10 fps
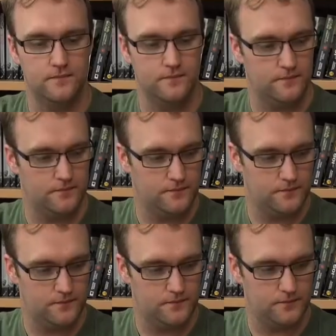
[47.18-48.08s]

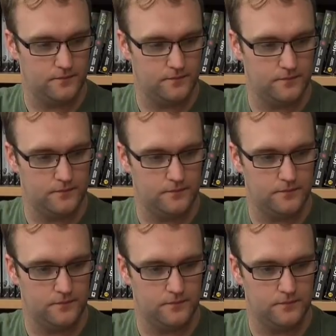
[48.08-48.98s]

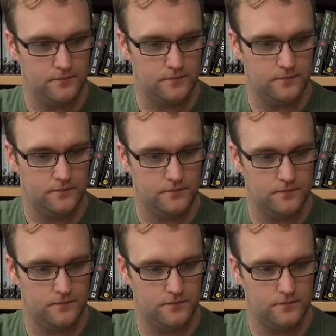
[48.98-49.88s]

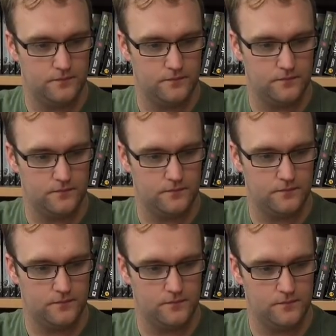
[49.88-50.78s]

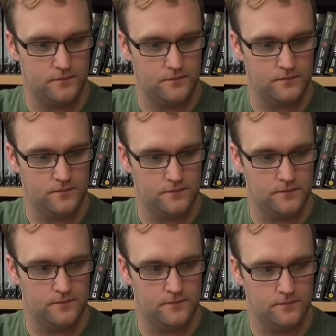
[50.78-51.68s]

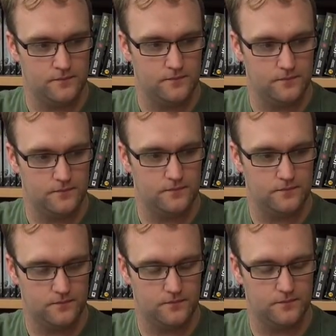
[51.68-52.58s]

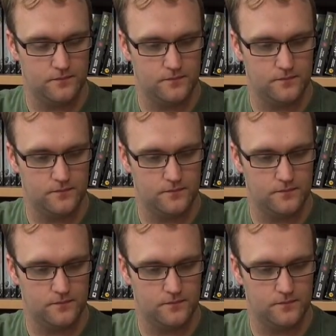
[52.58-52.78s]
The person shown says nothing.